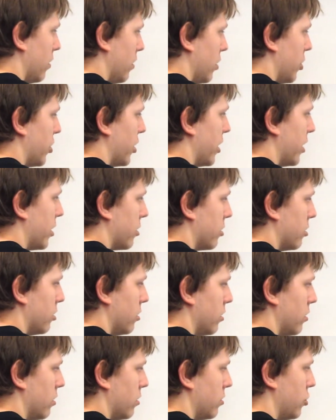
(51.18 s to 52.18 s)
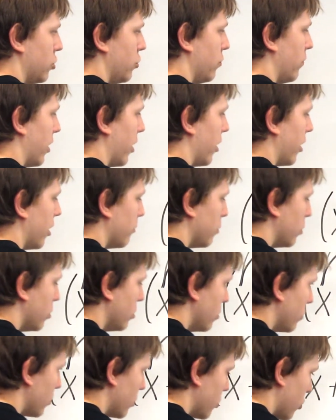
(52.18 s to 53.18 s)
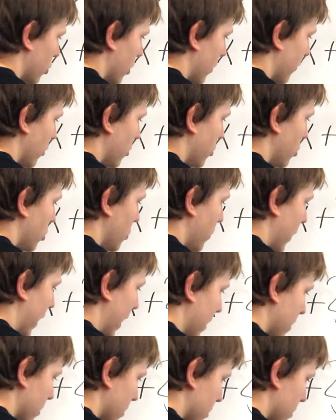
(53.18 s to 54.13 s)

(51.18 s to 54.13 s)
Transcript: Your inner two variables, which will give you 2x.